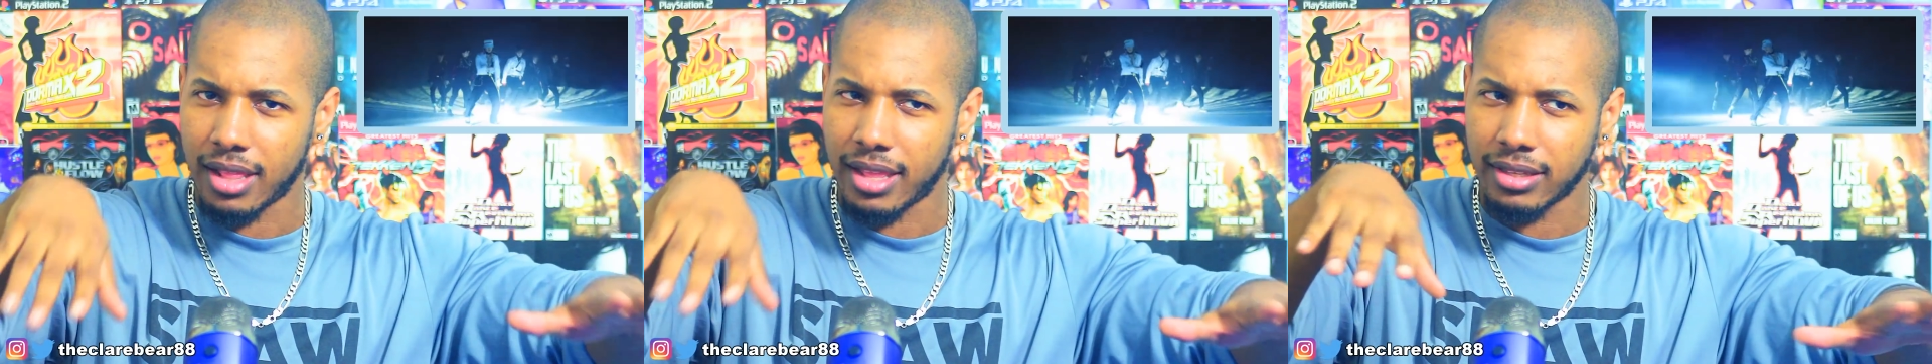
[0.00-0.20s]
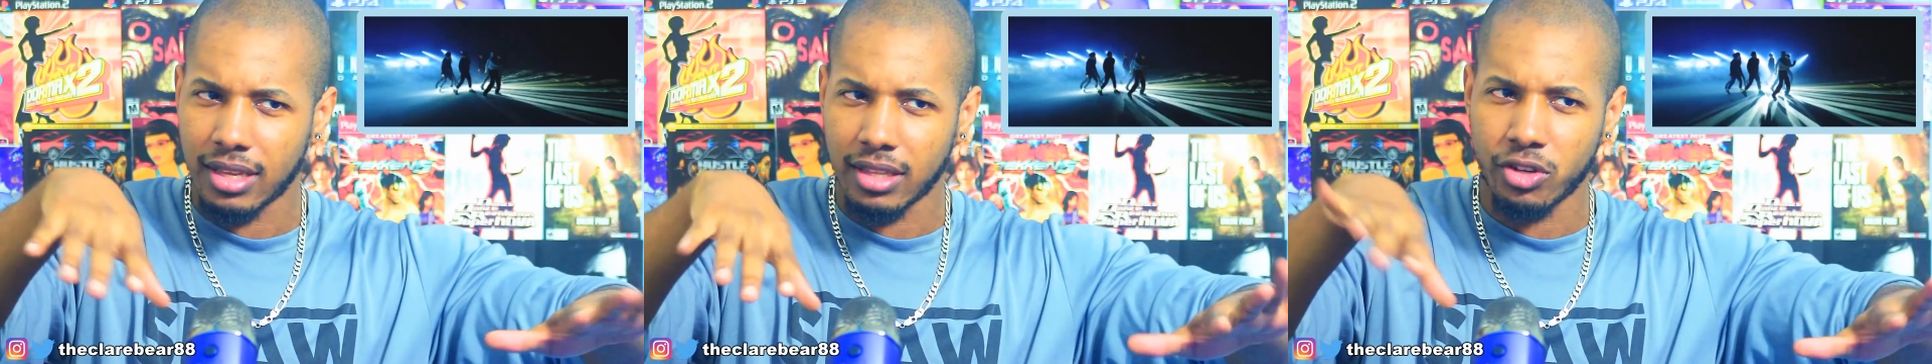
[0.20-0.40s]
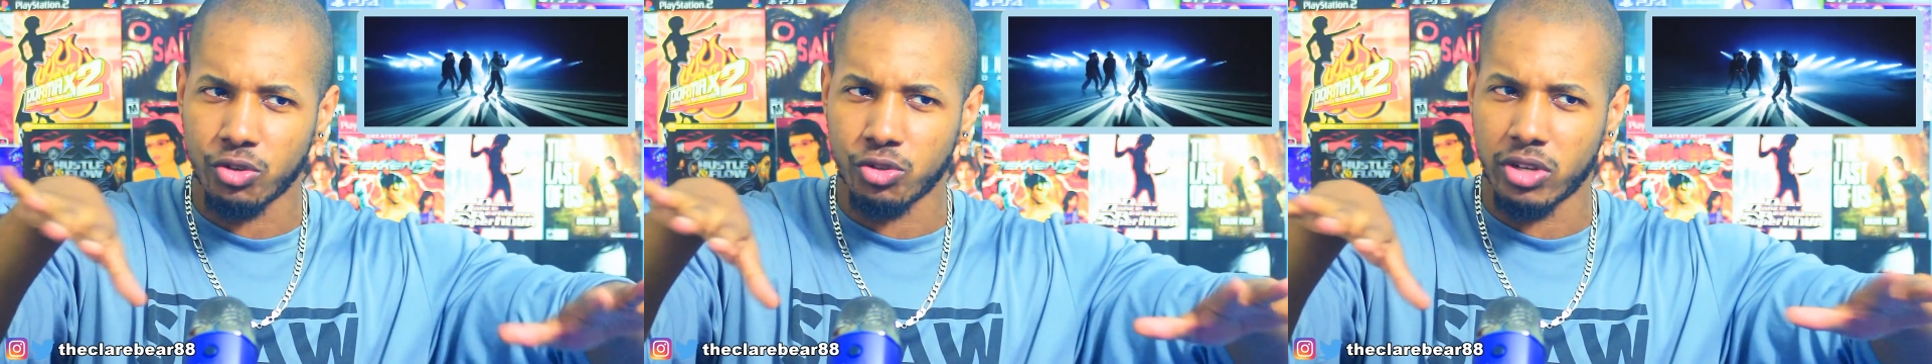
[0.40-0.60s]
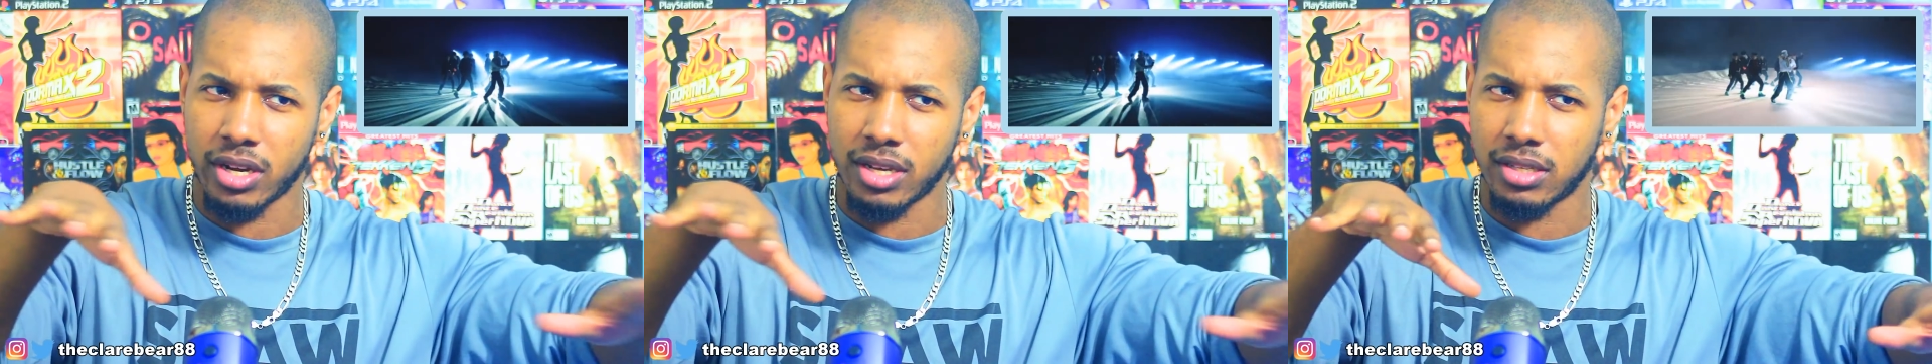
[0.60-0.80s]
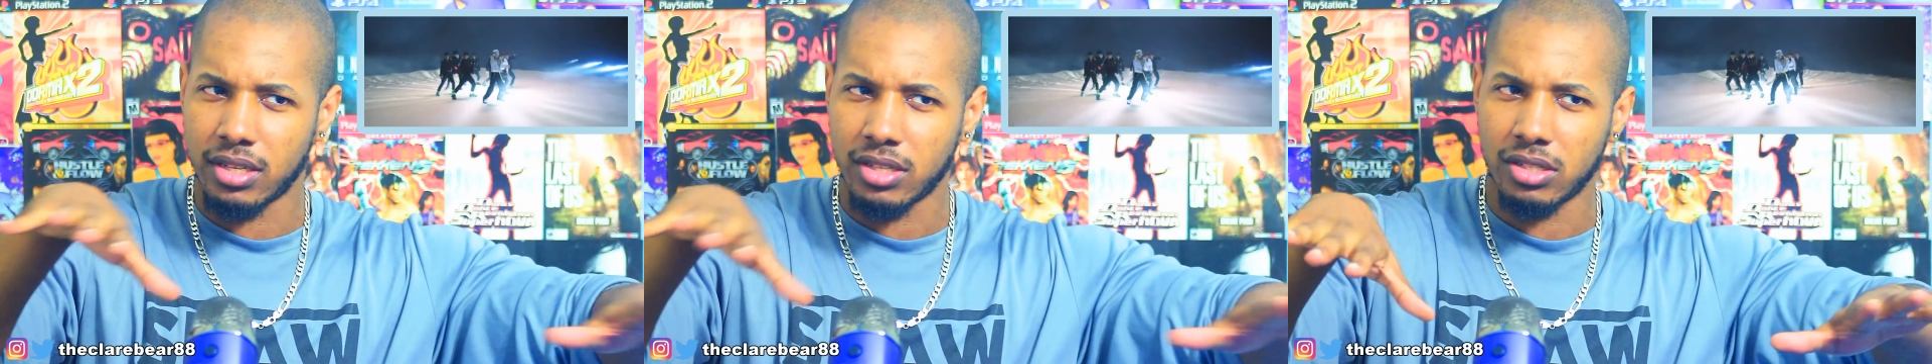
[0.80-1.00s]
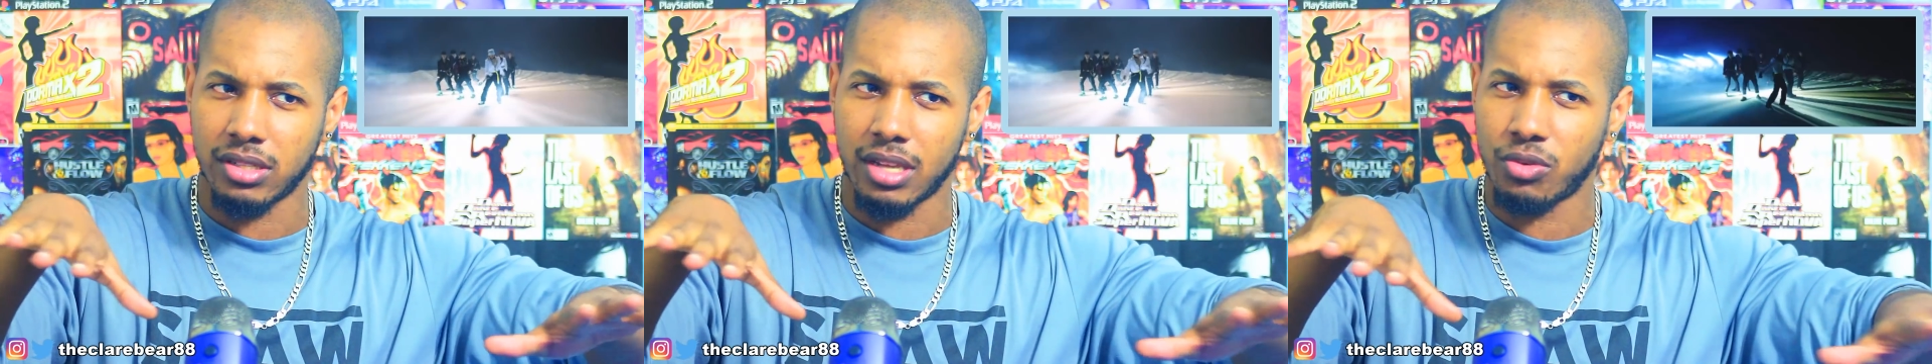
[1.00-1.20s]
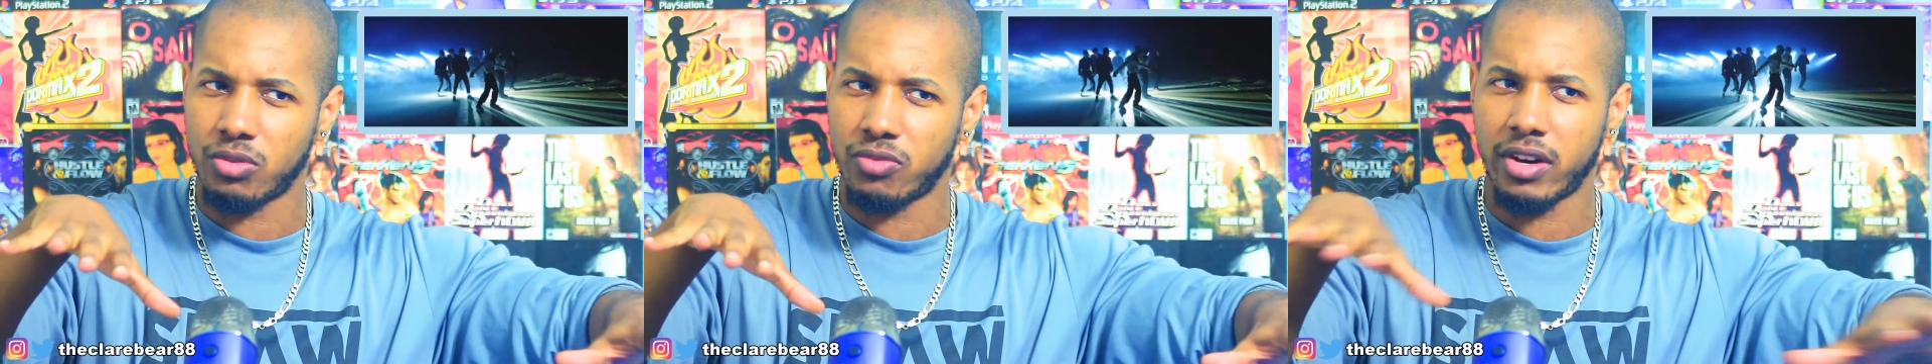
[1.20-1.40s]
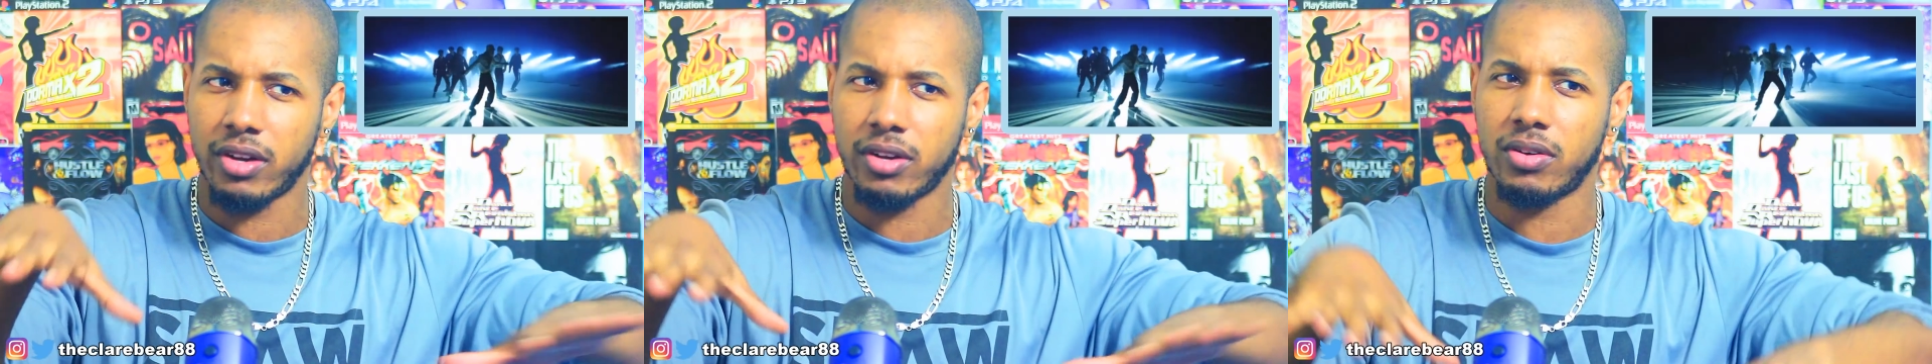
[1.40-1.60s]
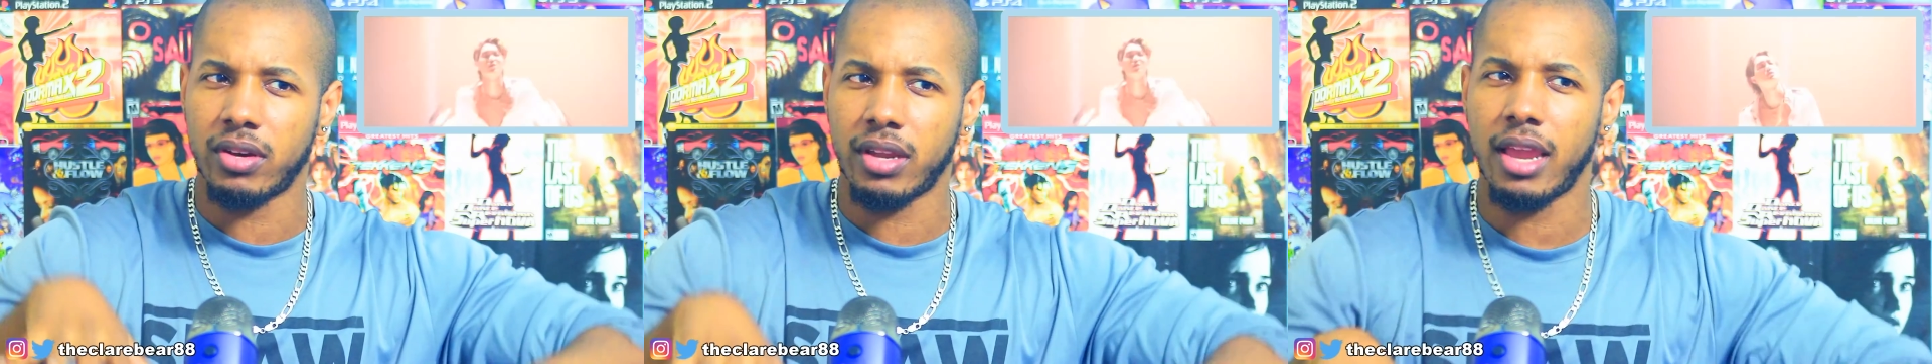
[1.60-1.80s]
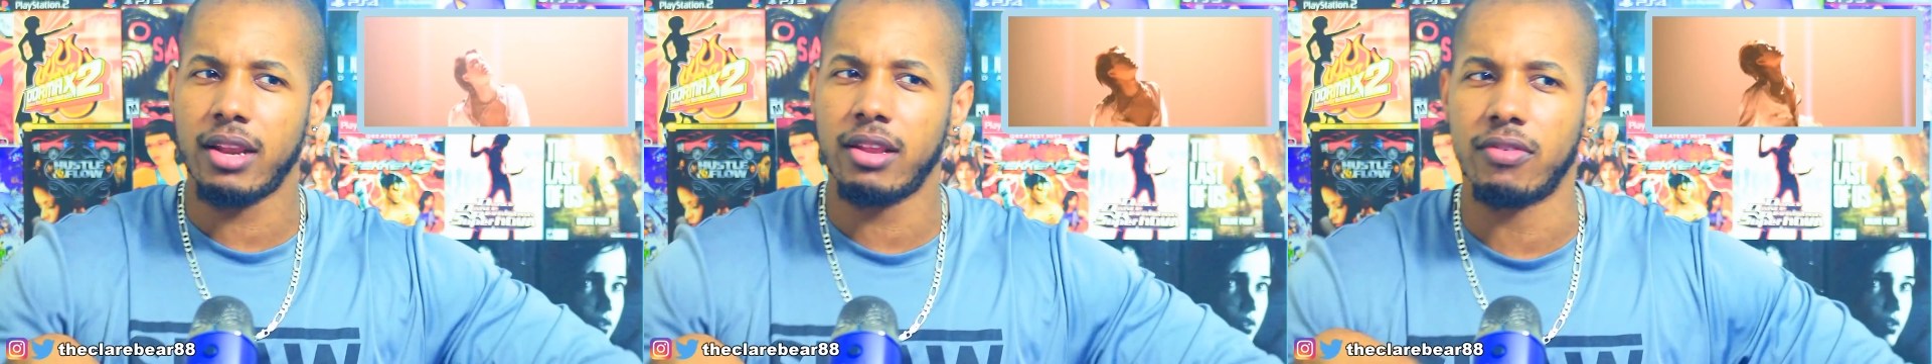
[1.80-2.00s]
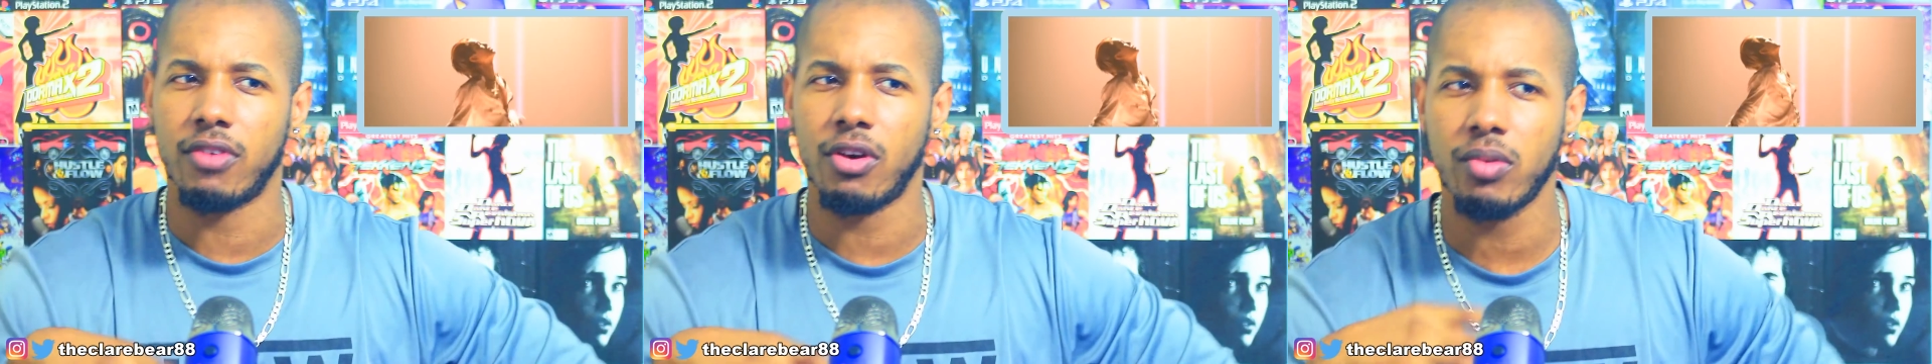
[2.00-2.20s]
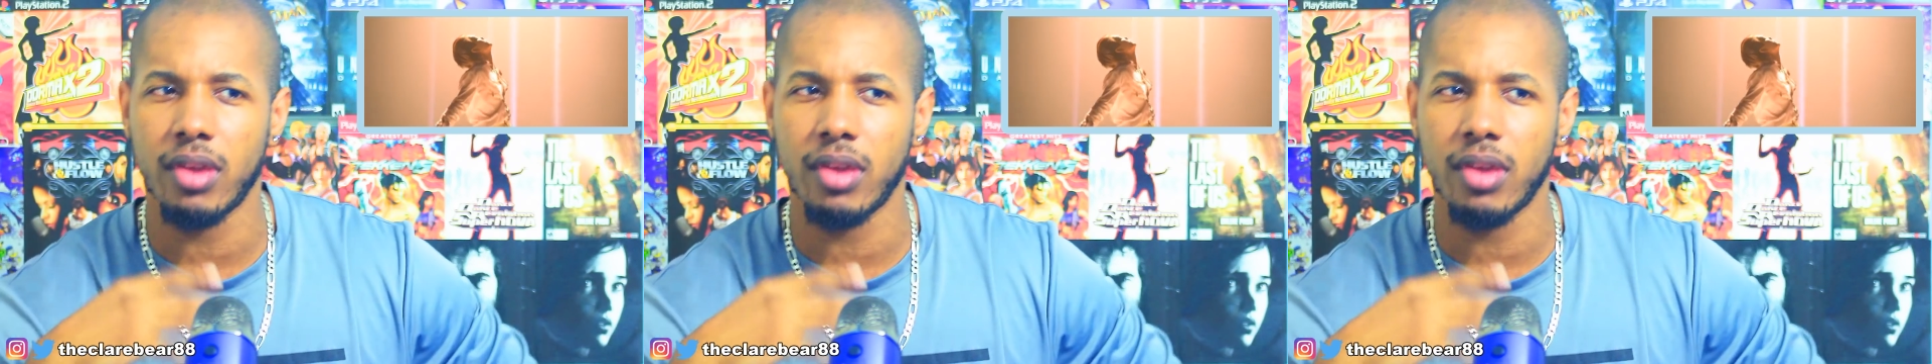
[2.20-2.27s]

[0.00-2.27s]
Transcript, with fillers: I like that little transition. That was very creative.